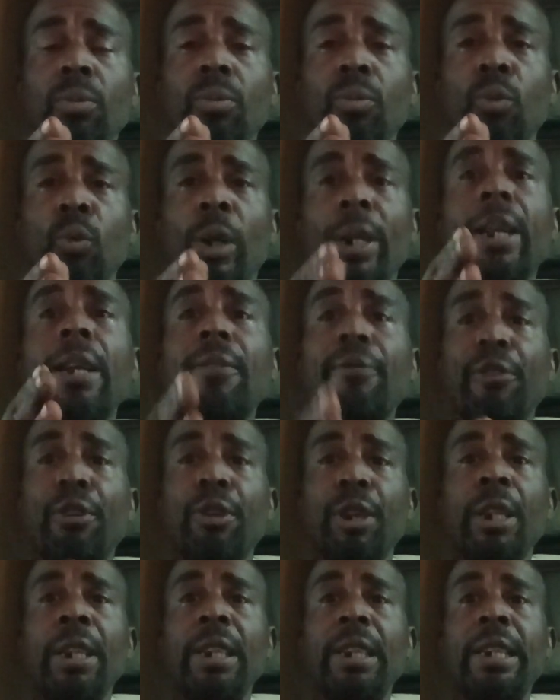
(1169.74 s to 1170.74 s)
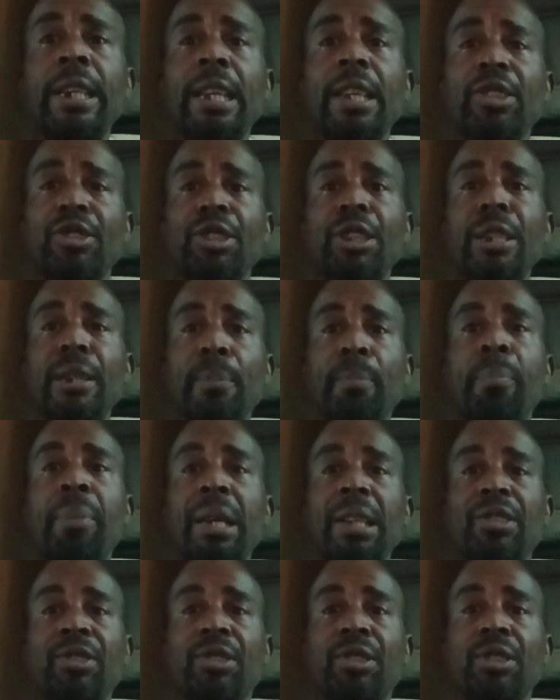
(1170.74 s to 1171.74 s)
whatever it takes in the
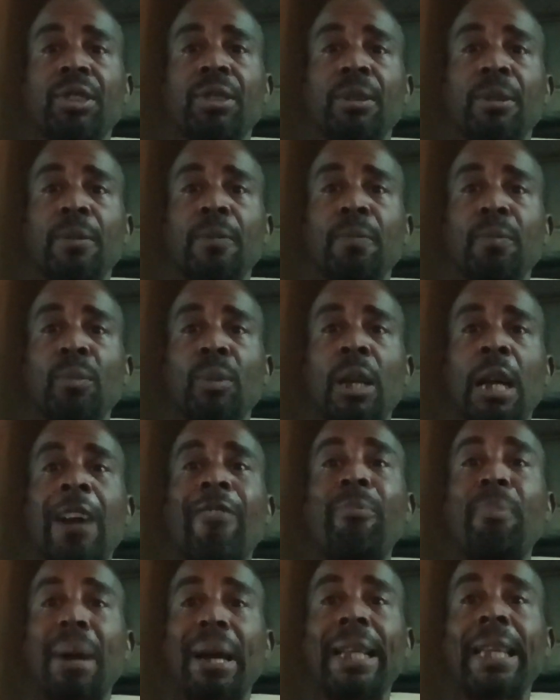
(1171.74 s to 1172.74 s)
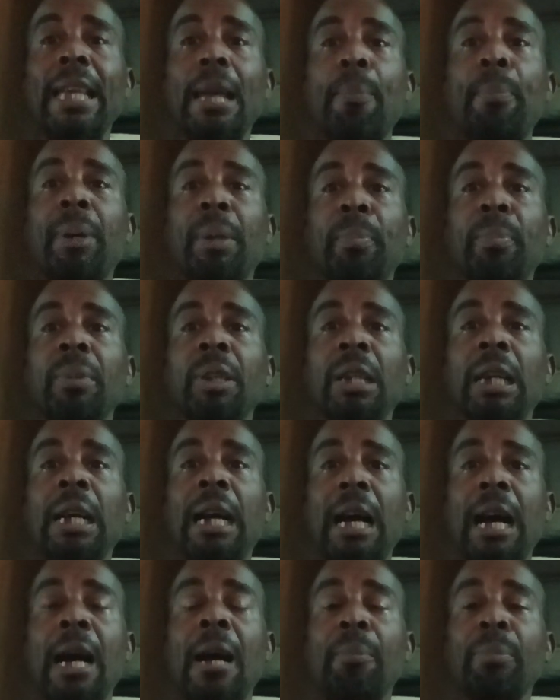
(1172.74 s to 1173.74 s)
best of my
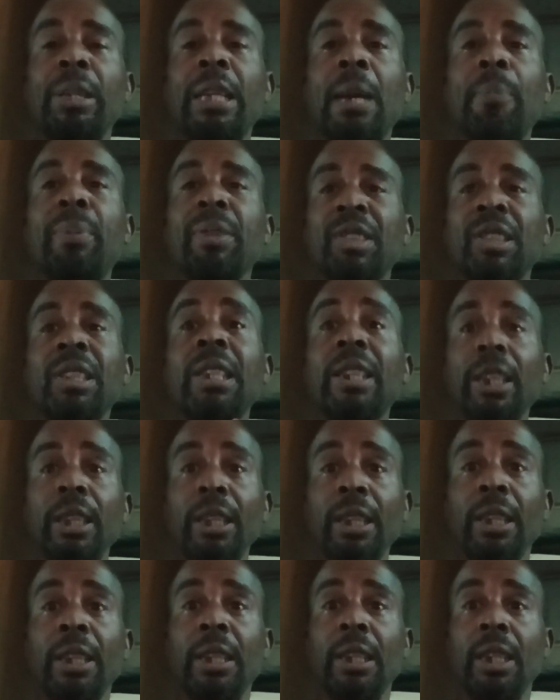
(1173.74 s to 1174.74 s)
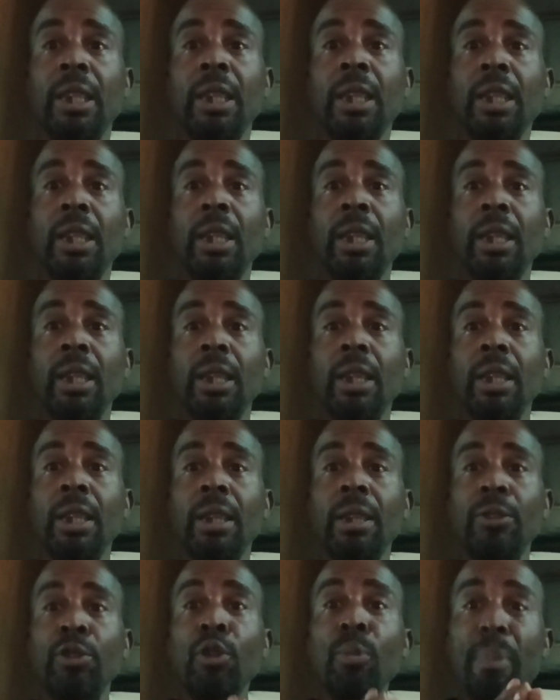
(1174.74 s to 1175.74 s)
capacity
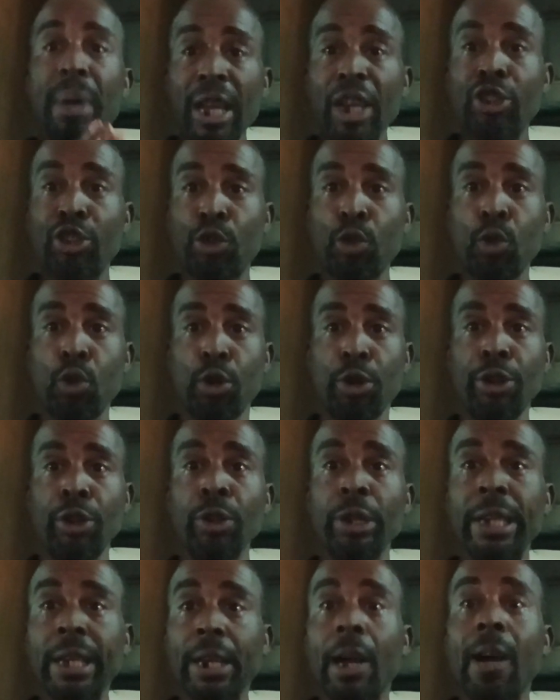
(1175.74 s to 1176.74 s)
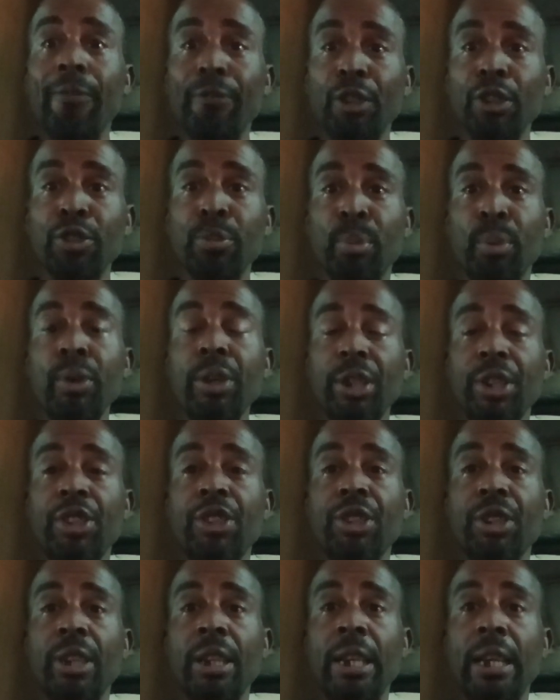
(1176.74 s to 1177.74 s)
to make sure you get off this
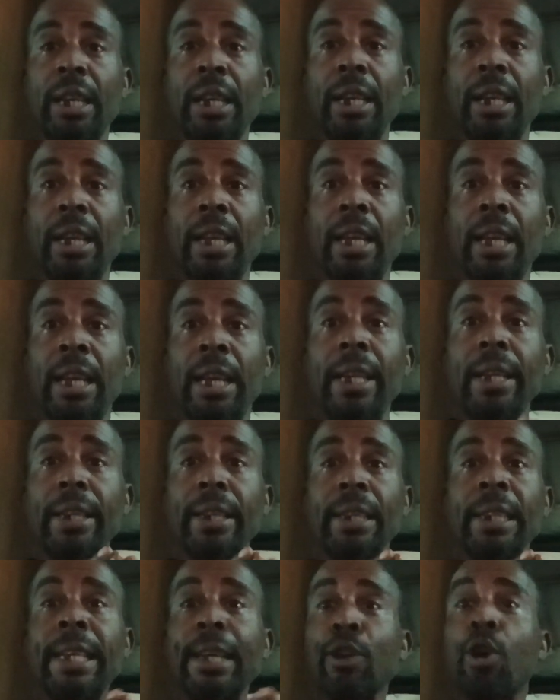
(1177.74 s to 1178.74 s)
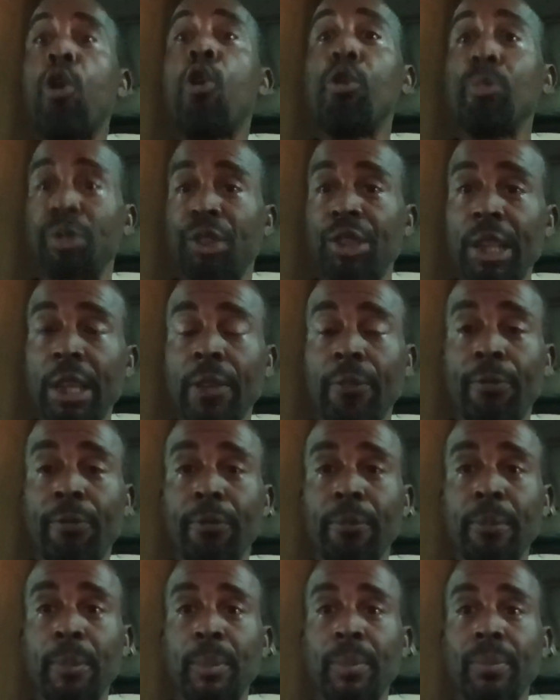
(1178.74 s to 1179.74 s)
bridge and get home safe.
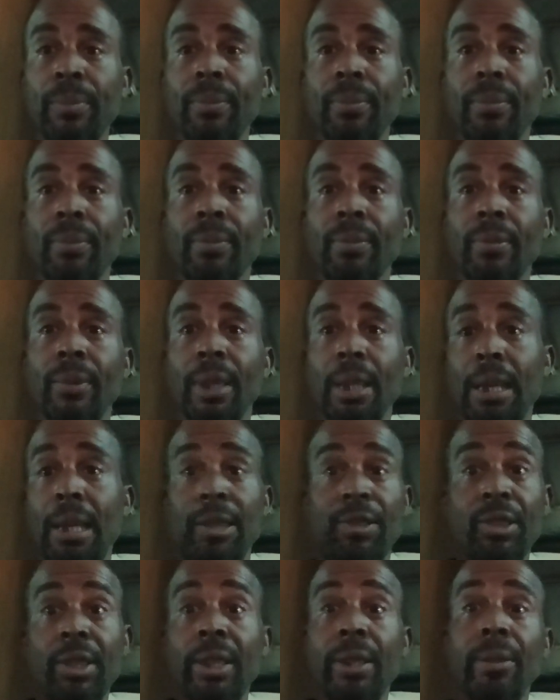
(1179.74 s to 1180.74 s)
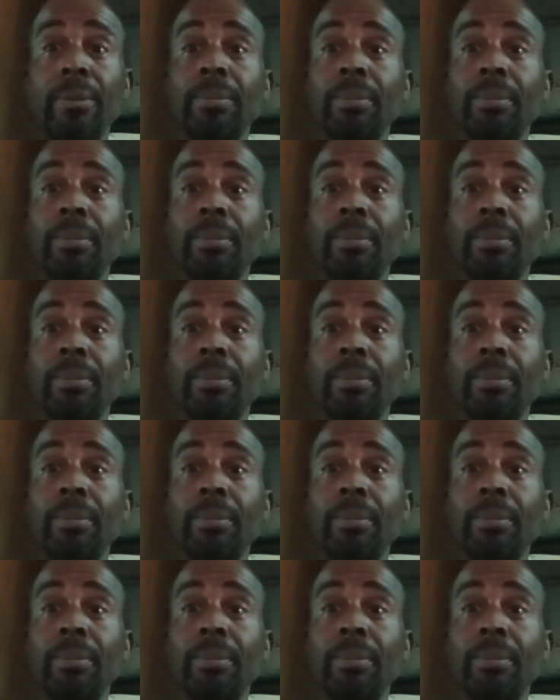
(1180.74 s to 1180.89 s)
I said,